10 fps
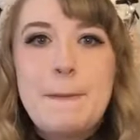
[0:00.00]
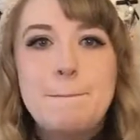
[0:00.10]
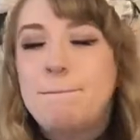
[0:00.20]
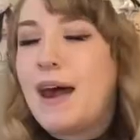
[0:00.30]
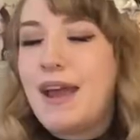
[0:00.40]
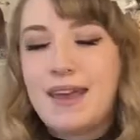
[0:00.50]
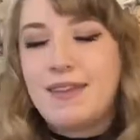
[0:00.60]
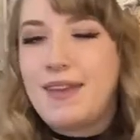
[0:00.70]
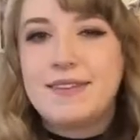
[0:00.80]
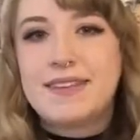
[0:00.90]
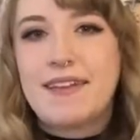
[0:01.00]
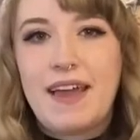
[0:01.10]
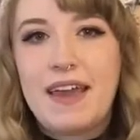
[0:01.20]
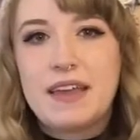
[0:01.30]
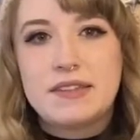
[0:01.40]
buying things I
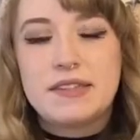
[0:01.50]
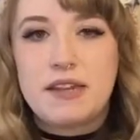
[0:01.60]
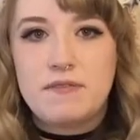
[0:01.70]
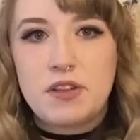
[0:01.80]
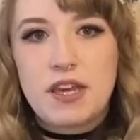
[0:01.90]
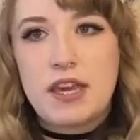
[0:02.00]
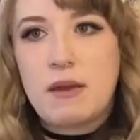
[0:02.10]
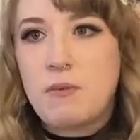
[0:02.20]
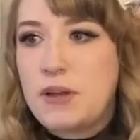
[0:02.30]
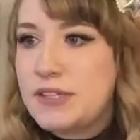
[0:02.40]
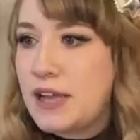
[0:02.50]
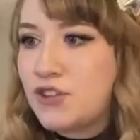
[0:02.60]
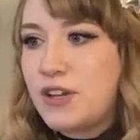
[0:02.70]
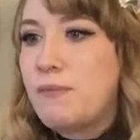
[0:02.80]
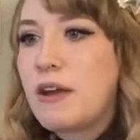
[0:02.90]
like instead of looking at what's
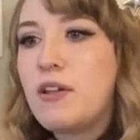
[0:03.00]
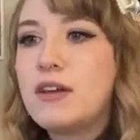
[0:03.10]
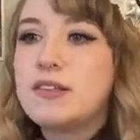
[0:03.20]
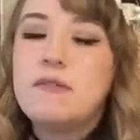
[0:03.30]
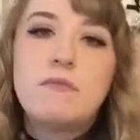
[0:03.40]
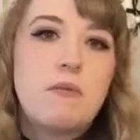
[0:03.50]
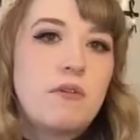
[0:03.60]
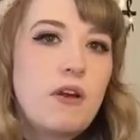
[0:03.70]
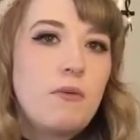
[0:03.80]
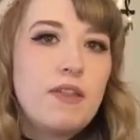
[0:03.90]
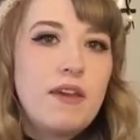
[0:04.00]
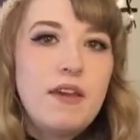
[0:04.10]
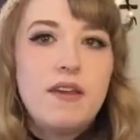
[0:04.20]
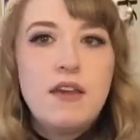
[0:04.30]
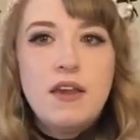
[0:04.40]
actually in my closet and what will go with
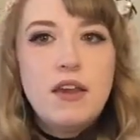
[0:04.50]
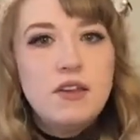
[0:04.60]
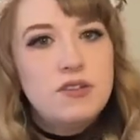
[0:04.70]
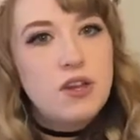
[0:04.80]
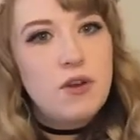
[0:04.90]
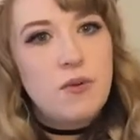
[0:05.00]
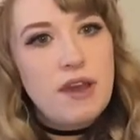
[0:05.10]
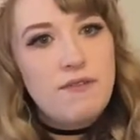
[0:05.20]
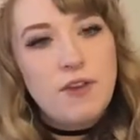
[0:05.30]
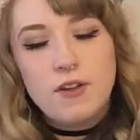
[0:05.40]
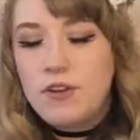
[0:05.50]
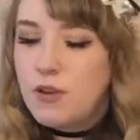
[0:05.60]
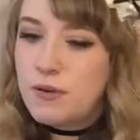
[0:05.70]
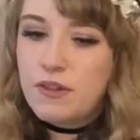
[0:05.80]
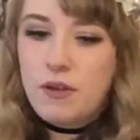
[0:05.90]
it. So if you're
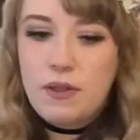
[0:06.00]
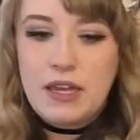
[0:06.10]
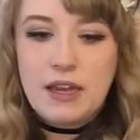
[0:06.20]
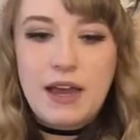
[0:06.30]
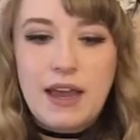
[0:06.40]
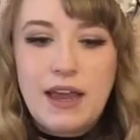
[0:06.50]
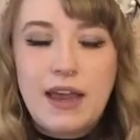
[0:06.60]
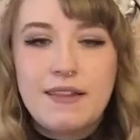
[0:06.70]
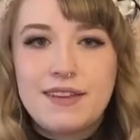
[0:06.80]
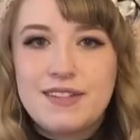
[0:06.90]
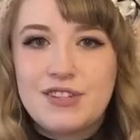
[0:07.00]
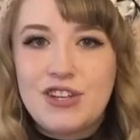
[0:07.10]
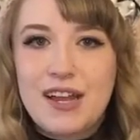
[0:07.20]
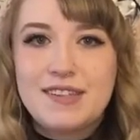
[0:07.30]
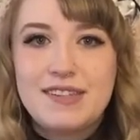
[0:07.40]
new in Lolita, I highly
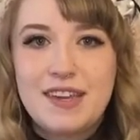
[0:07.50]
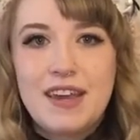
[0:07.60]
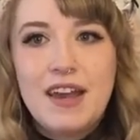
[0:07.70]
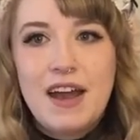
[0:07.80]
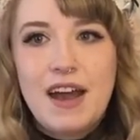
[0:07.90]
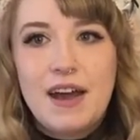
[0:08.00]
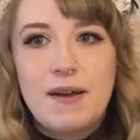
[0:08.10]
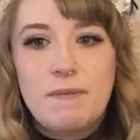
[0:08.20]
suggest um,